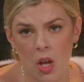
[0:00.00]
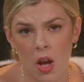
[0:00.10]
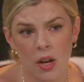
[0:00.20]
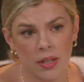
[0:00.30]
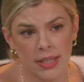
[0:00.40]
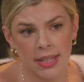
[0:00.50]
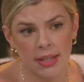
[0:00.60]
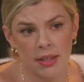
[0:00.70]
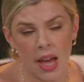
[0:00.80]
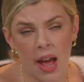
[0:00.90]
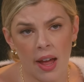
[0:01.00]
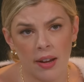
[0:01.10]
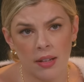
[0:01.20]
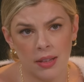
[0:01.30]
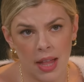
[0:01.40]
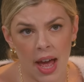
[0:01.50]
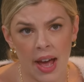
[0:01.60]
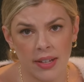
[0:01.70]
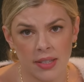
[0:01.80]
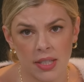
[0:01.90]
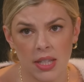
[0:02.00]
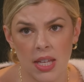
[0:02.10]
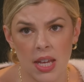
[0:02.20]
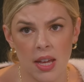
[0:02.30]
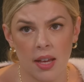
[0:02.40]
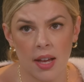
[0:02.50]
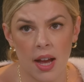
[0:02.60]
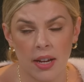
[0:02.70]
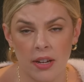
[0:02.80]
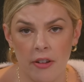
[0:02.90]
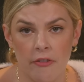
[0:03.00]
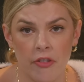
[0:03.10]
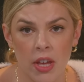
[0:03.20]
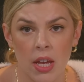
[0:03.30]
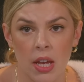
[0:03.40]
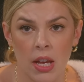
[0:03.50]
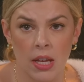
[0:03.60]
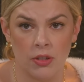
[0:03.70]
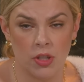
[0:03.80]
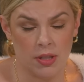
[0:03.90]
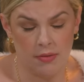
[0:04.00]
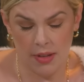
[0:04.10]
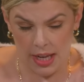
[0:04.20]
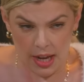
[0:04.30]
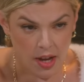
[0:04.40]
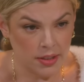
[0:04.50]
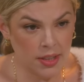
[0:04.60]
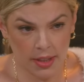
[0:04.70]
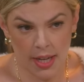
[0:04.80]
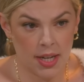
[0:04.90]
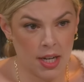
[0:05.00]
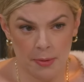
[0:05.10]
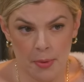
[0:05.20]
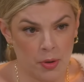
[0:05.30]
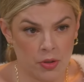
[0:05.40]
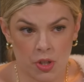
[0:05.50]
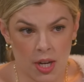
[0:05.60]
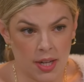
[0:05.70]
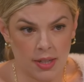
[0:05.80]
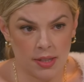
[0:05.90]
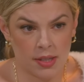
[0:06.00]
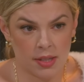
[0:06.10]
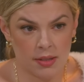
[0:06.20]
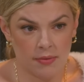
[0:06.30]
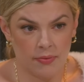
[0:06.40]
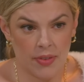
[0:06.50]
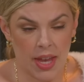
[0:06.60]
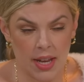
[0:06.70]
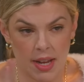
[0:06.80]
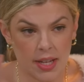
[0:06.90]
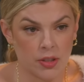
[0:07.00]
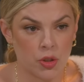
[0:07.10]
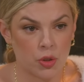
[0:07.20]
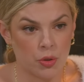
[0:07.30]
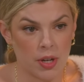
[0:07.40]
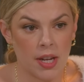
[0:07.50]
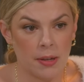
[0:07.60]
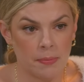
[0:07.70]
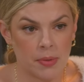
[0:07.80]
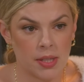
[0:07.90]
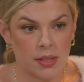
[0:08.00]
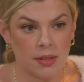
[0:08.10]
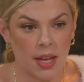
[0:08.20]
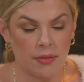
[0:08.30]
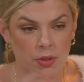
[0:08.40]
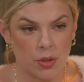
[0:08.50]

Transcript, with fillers: long did that last? The kind of just like undulating emotions yeah. and extremes that